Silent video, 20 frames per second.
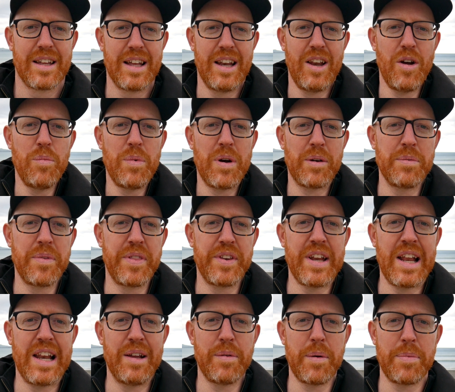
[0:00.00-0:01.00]
Hello and welcome to the
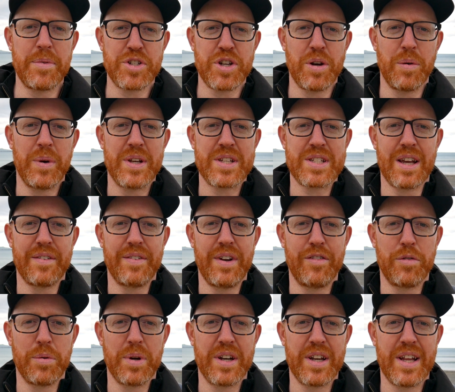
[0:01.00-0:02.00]
Daily WIP, the show where we discover
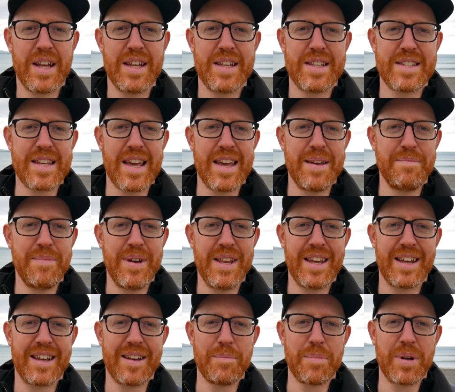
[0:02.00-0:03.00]
everyone is a
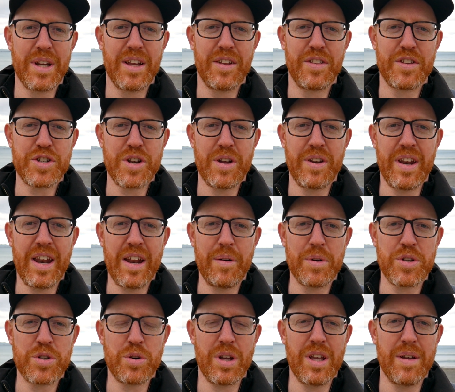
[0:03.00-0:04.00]
media company. On the show today,
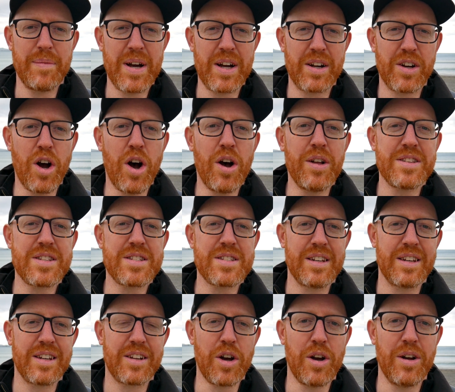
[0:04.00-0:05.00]
we're talking about constant